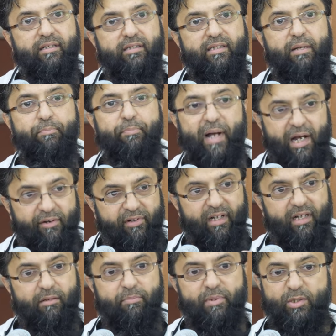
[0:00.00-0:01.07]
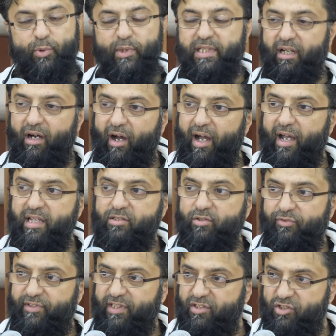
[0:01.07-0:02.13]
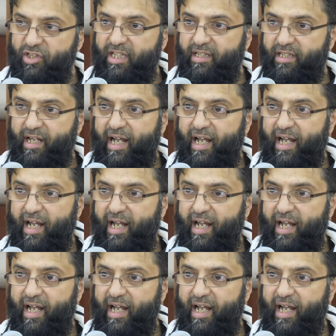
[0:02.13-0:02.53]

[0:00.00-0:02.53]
the barrier between the eyes of the jinn